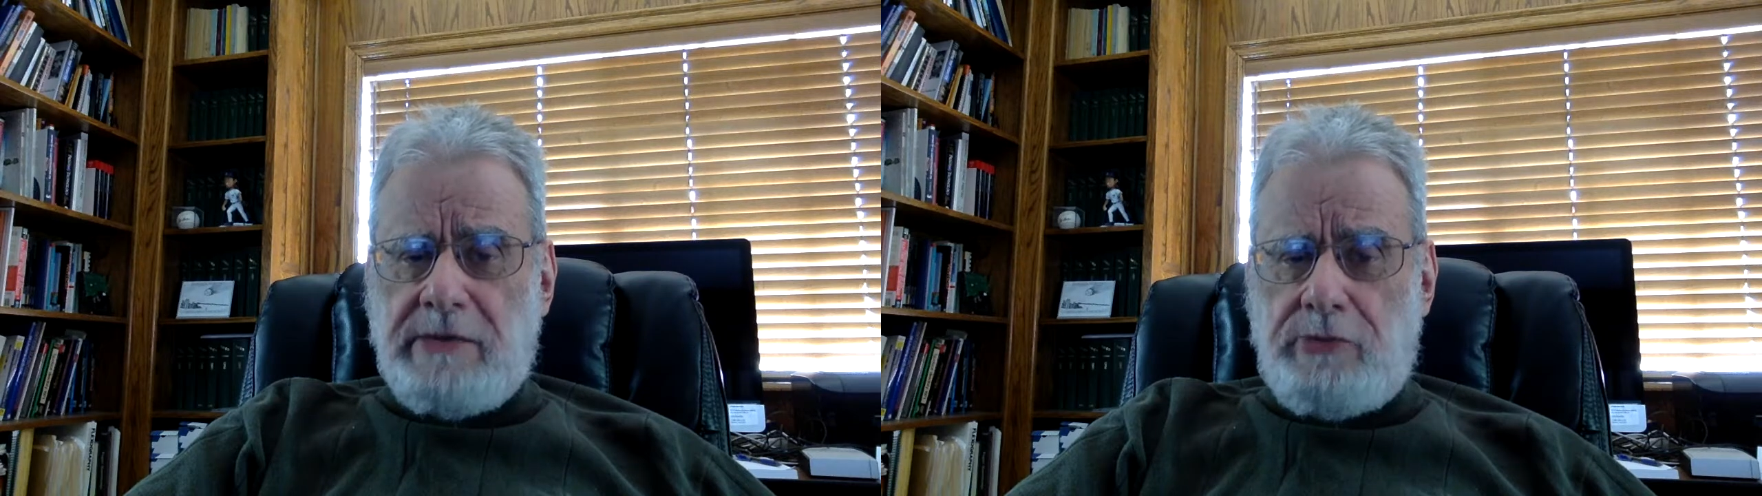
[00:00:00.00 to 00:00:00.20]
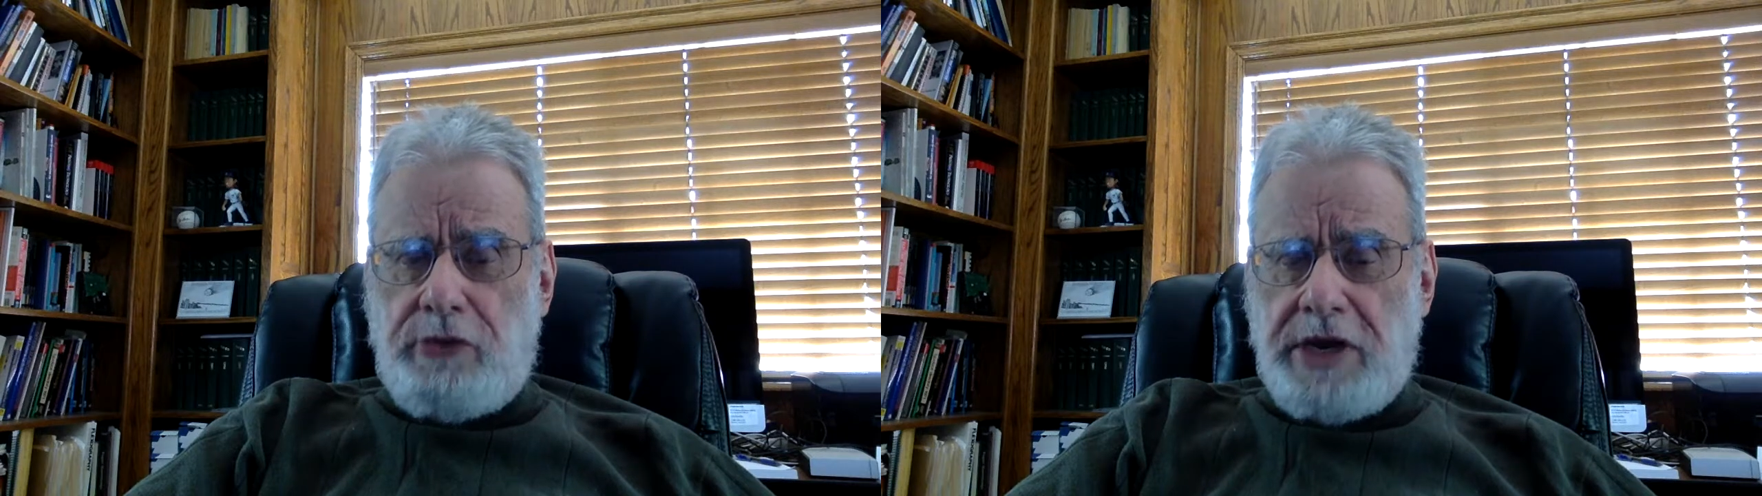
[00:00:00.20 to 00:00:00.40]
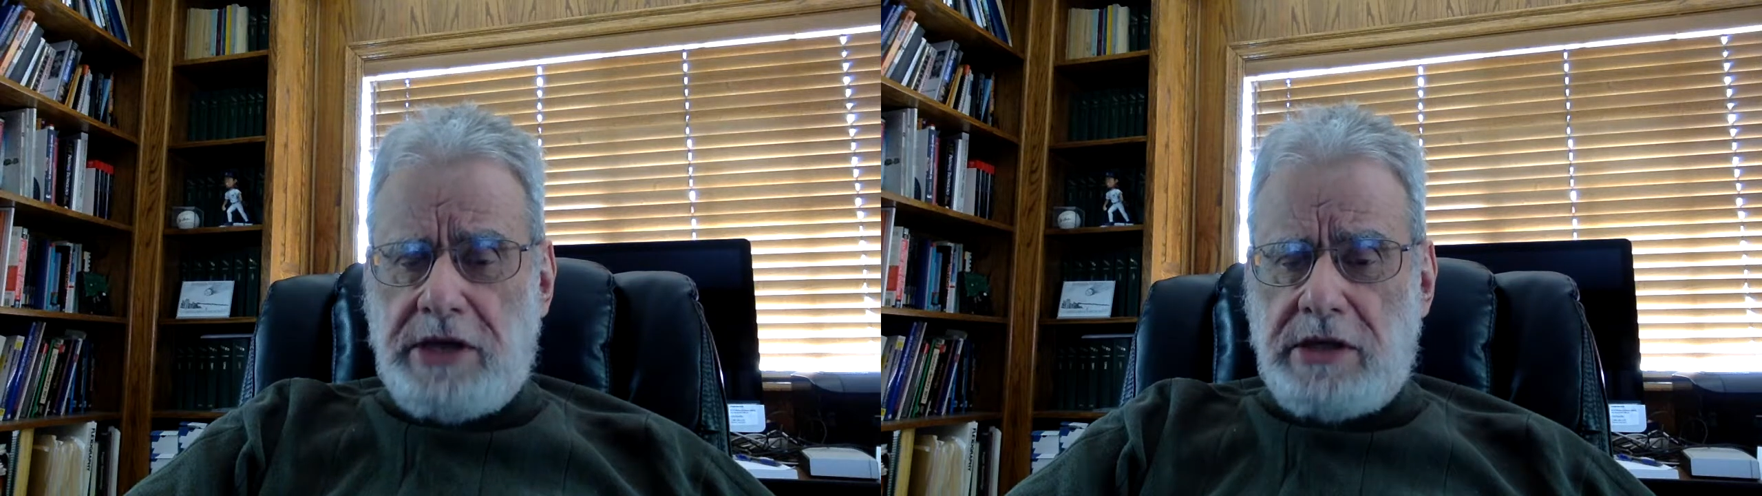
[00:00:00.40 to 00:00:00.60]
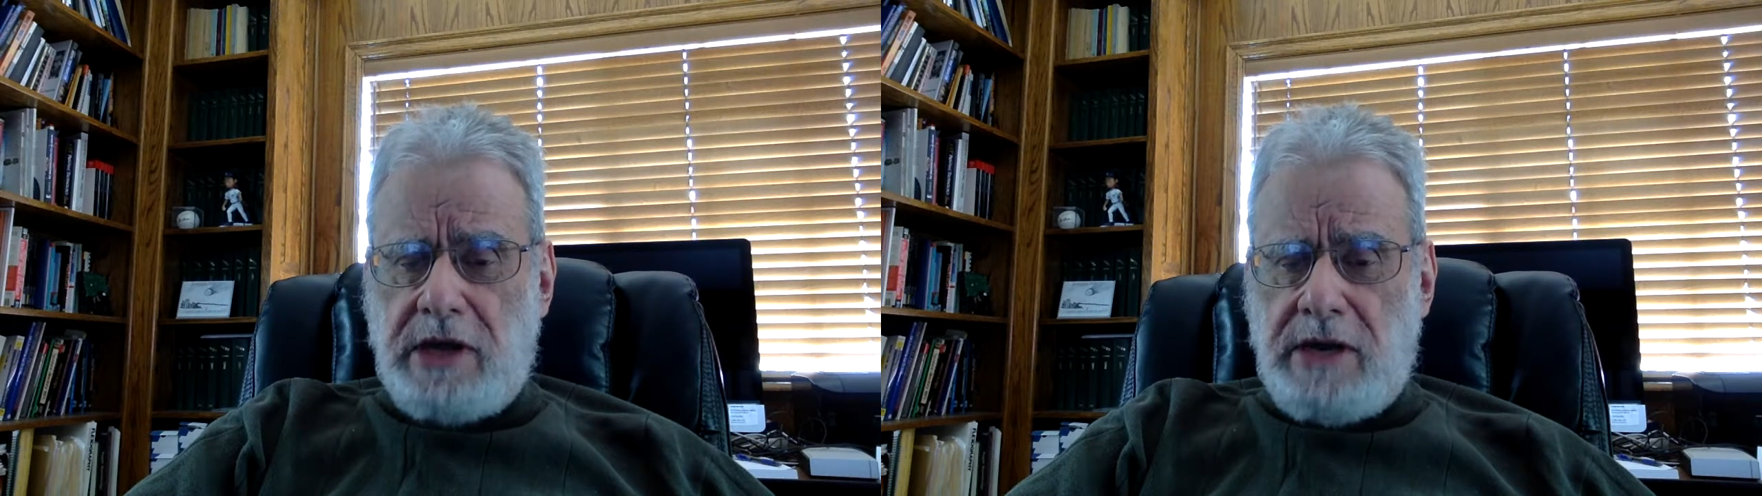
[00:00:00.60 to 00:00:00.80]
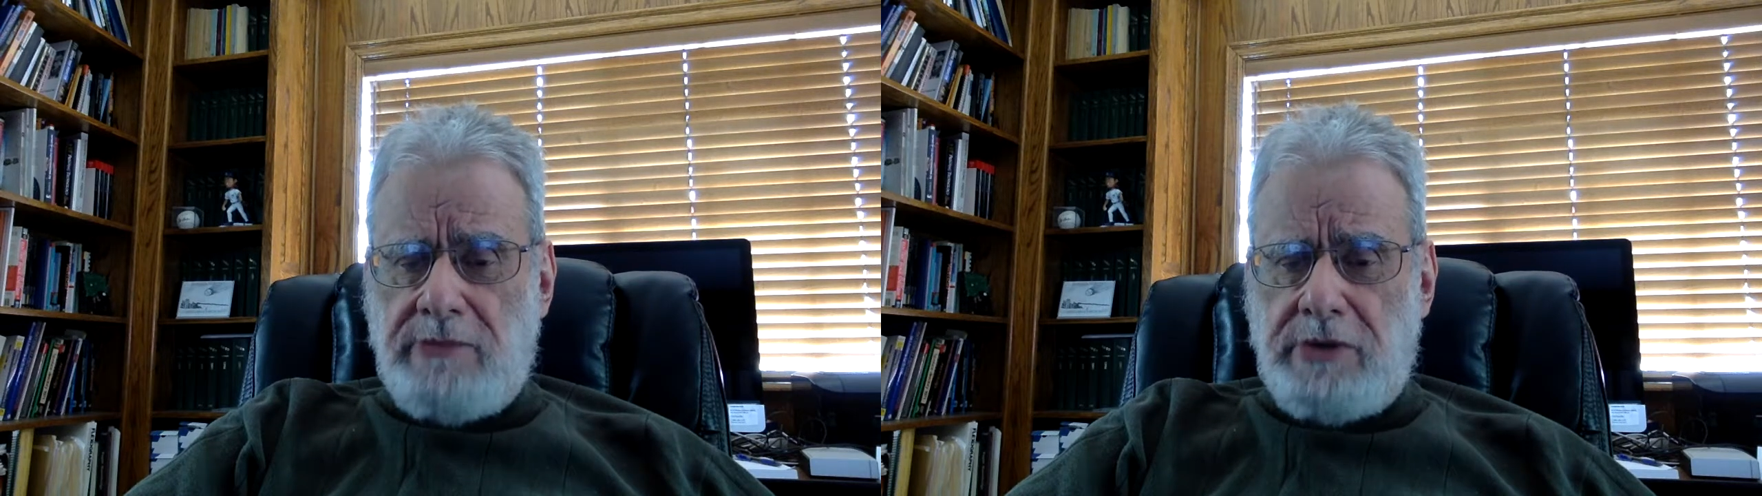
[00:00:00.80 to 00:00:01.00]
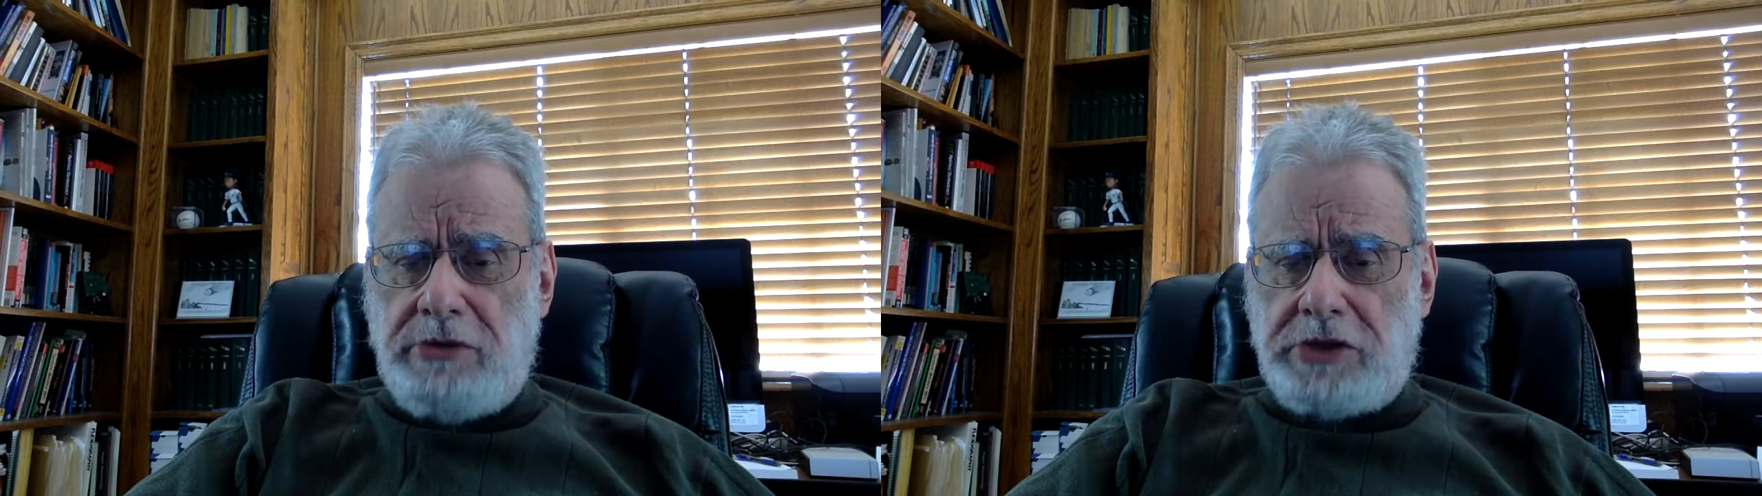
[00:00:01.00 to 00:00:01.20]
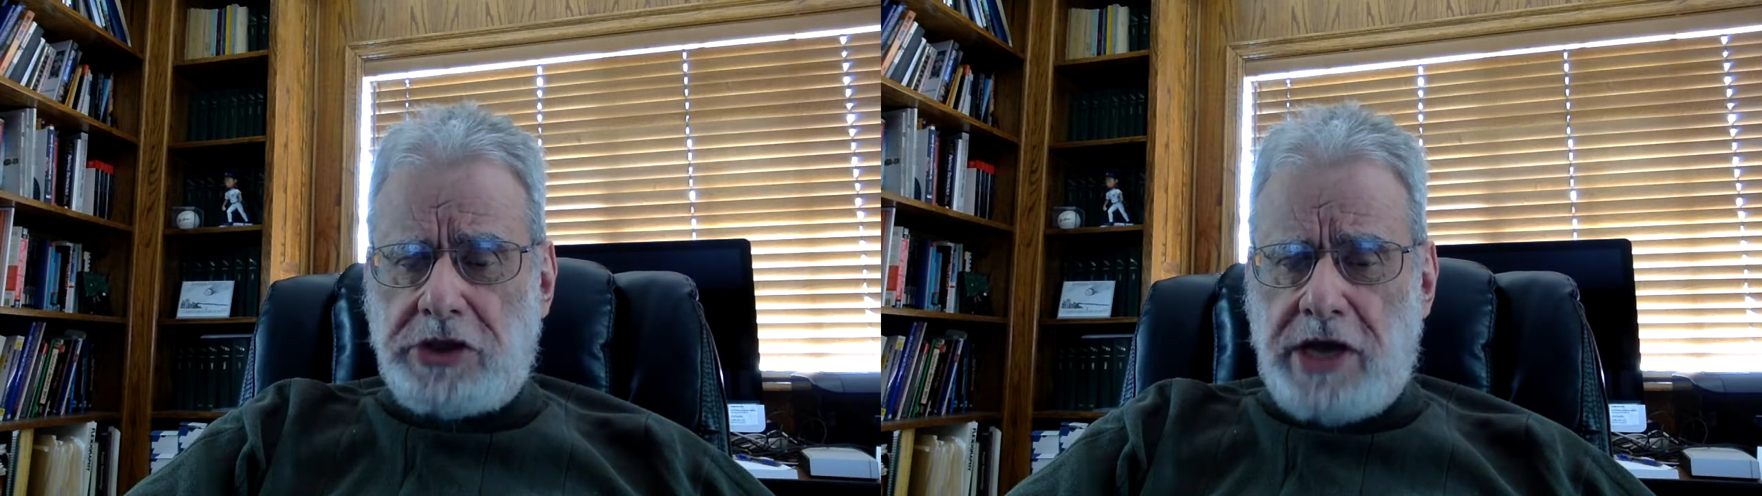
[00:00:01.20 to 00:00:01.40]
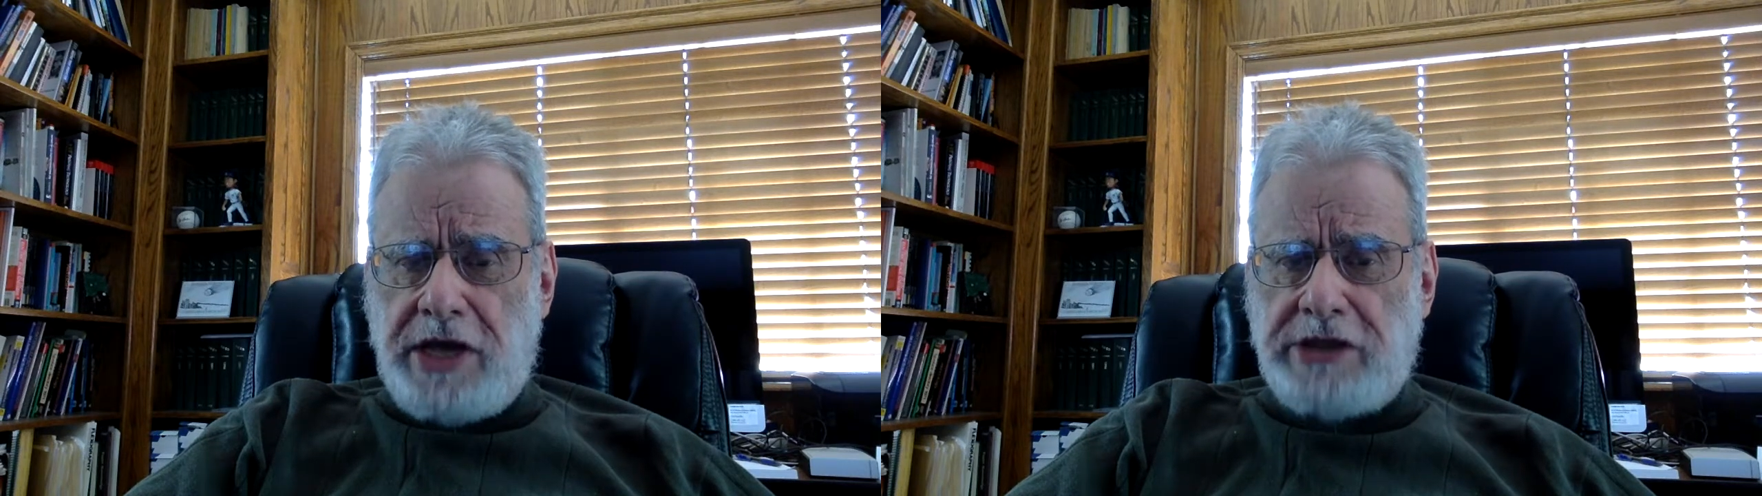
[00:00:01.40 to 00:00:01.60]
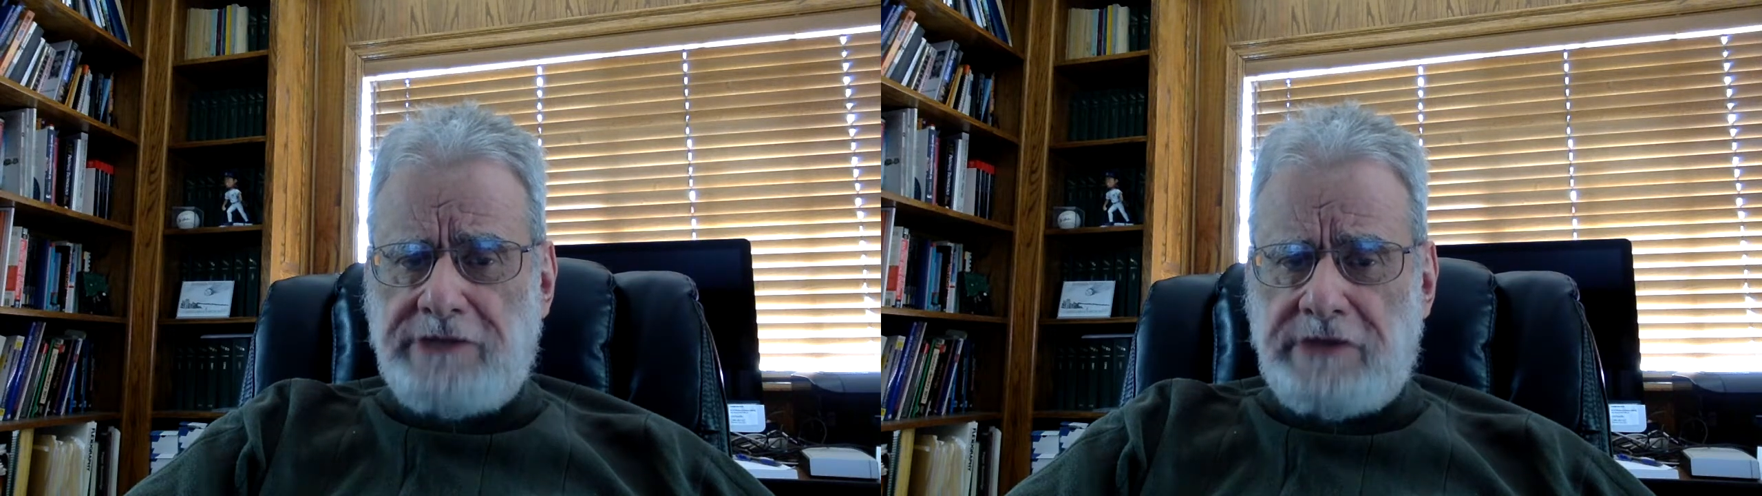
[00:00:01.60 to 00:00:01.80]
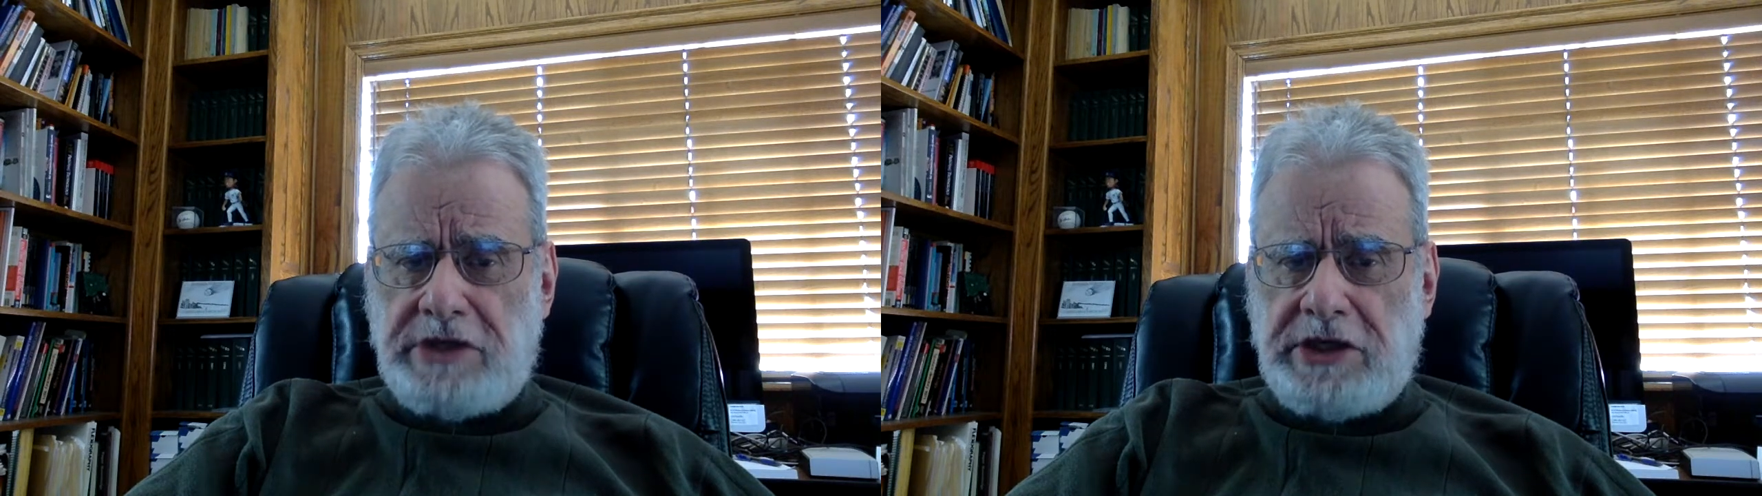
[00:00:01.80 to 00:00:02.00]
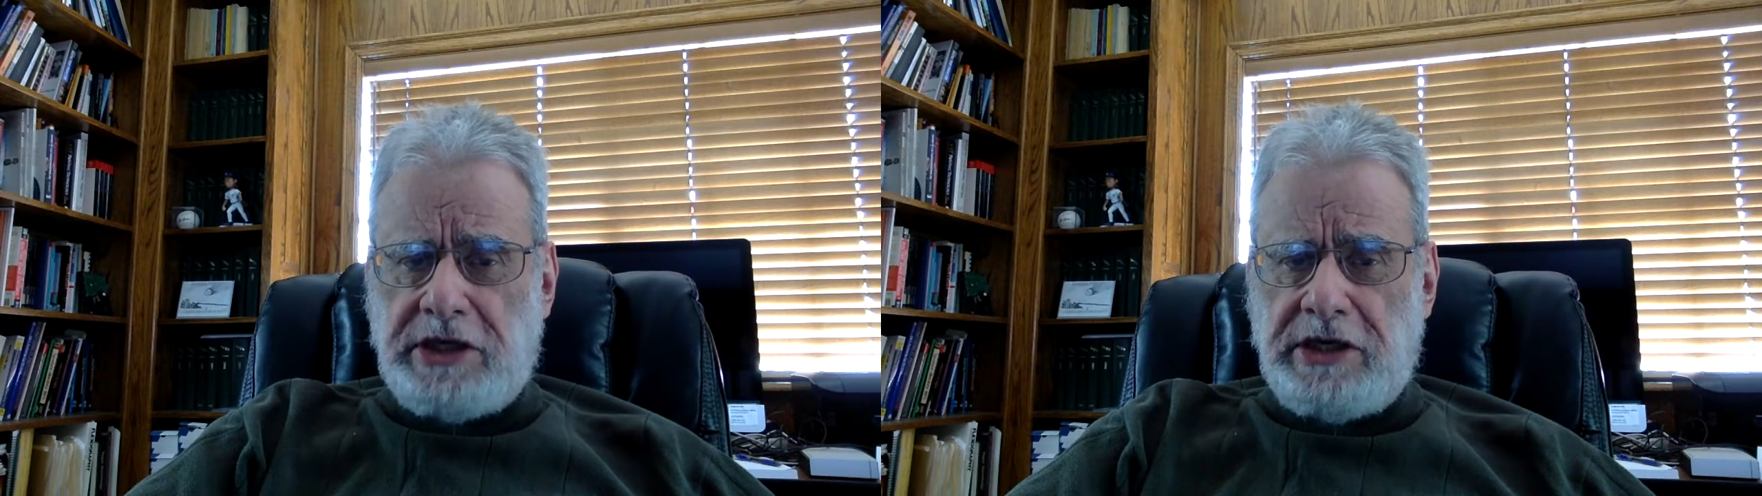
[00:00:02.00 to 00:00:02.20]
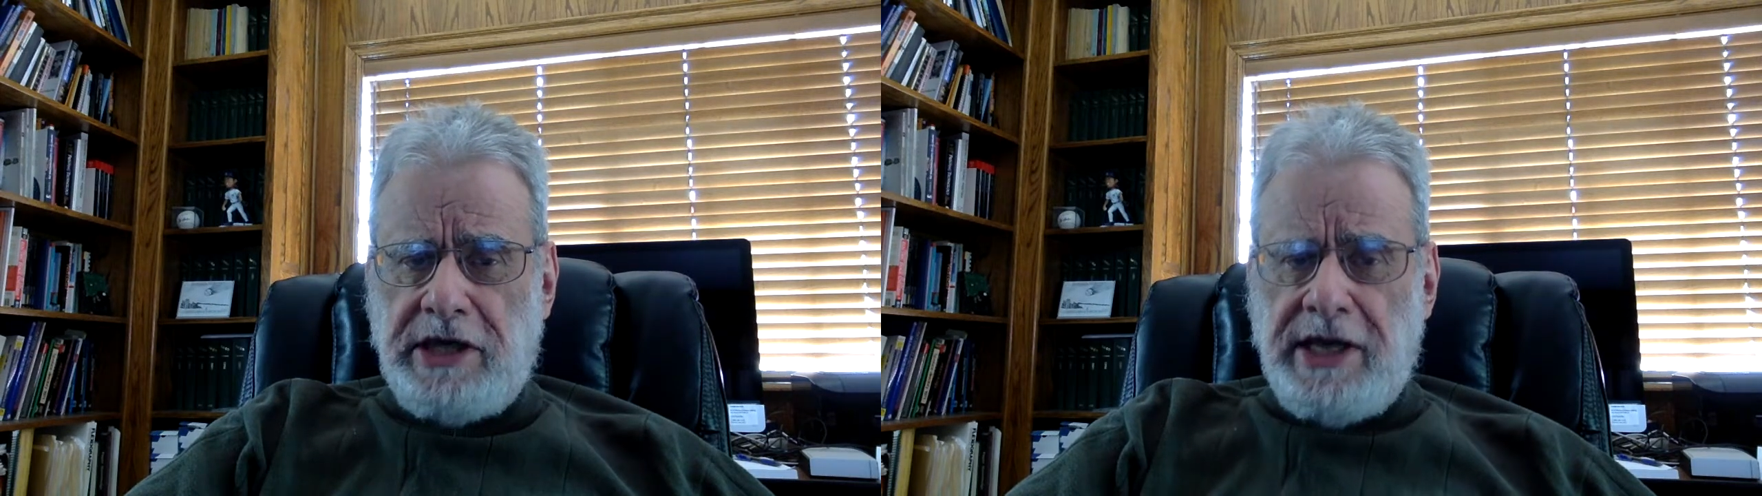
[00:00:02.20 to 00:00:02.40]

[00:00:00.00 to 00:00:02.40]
print on both sides of the sheet